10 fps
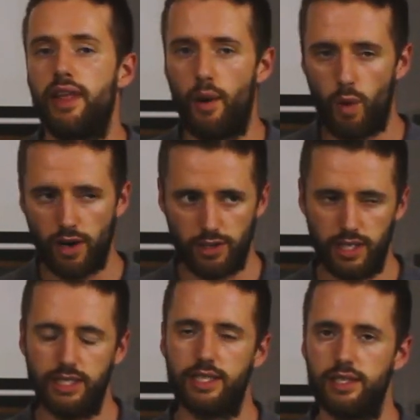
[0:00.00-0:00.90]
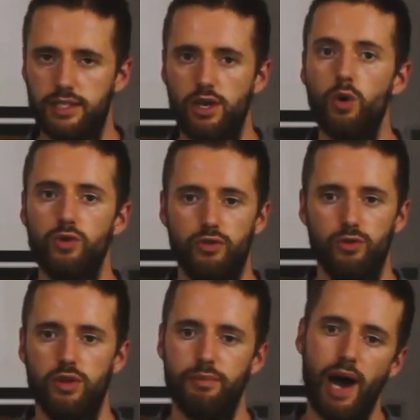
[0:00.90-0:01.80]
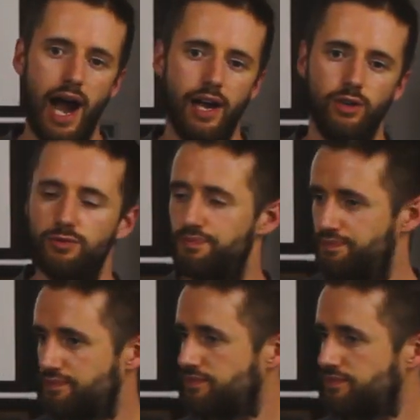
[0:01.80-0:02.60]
that water needs to soak through the pile.